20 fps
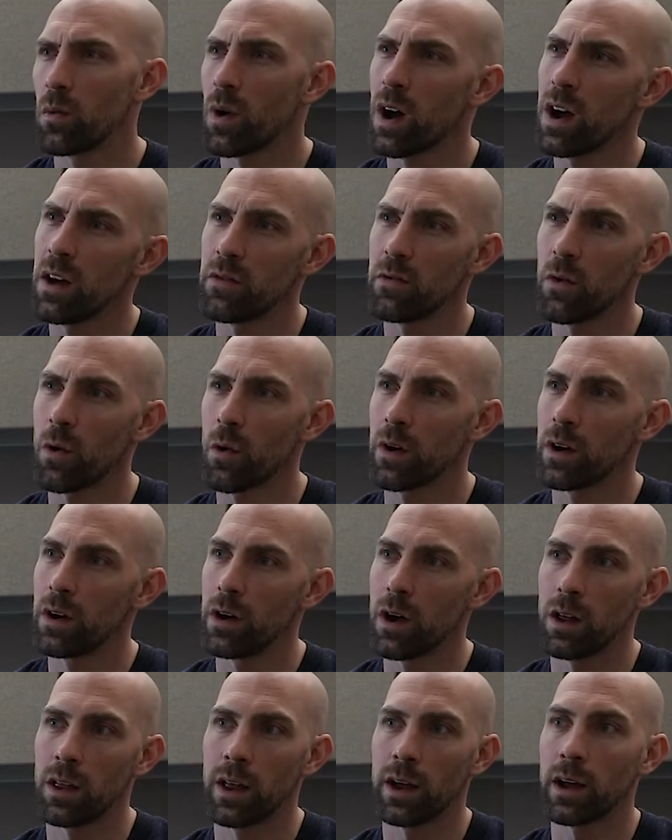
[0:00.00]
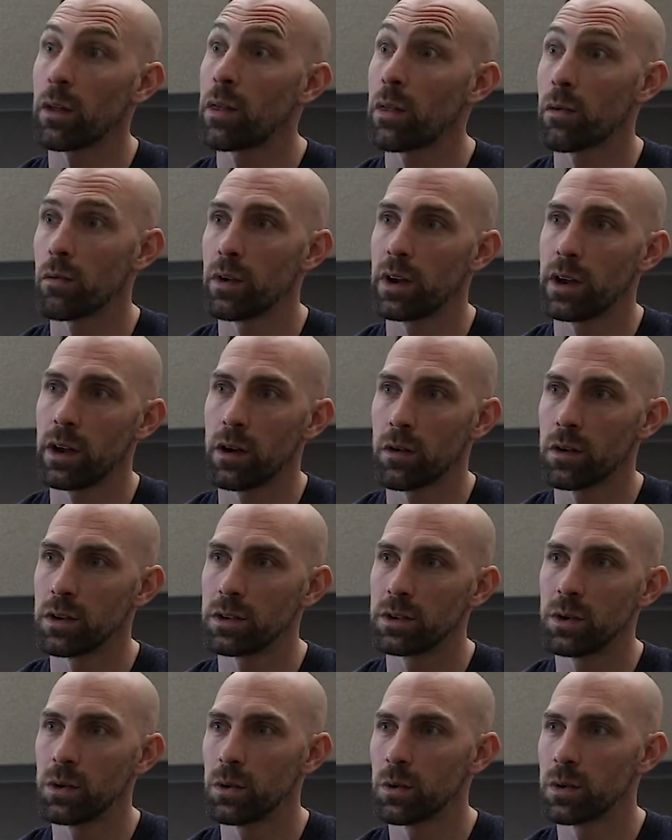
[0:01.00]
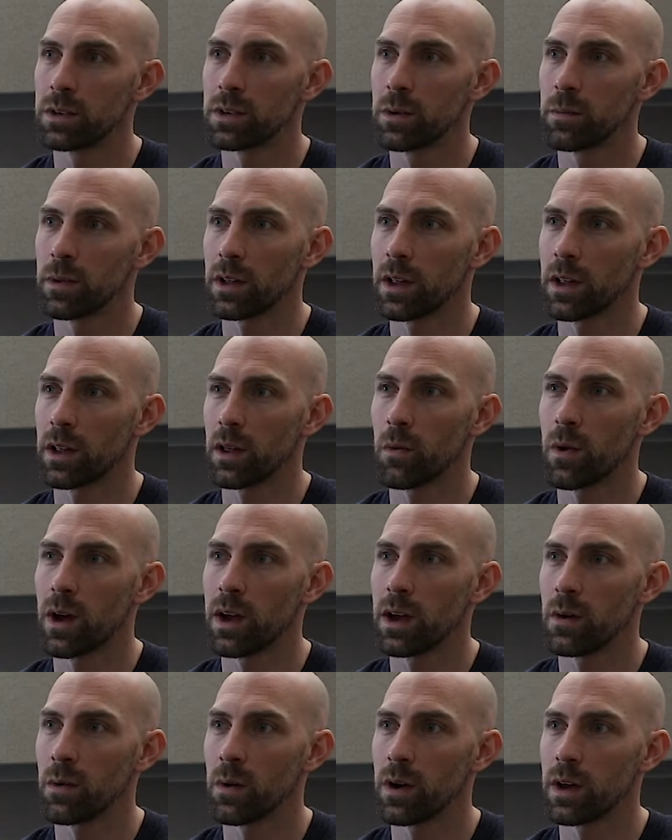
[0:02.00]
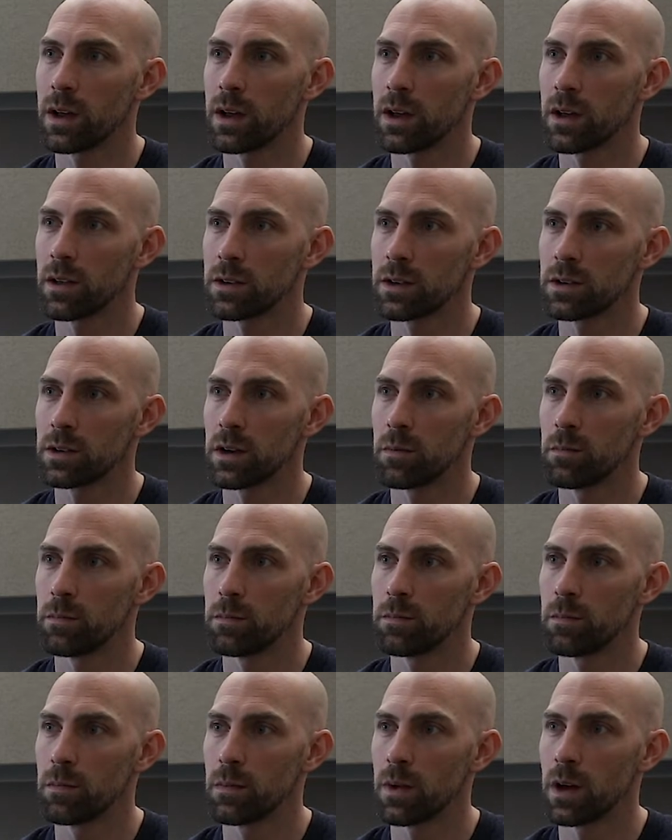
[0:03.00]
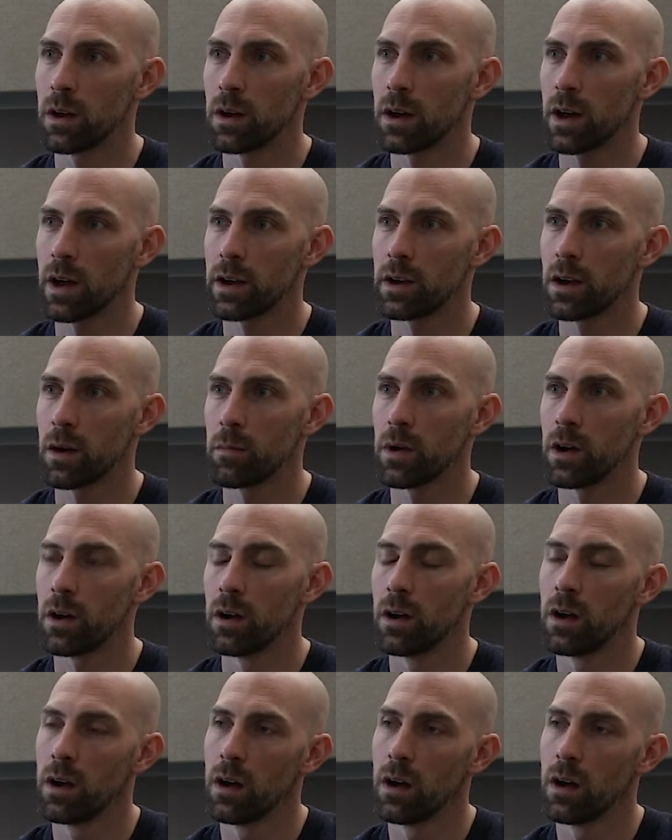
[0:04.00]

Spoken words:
Why a 4 and not like a 3 or a 2 or something like that? Why such a high number?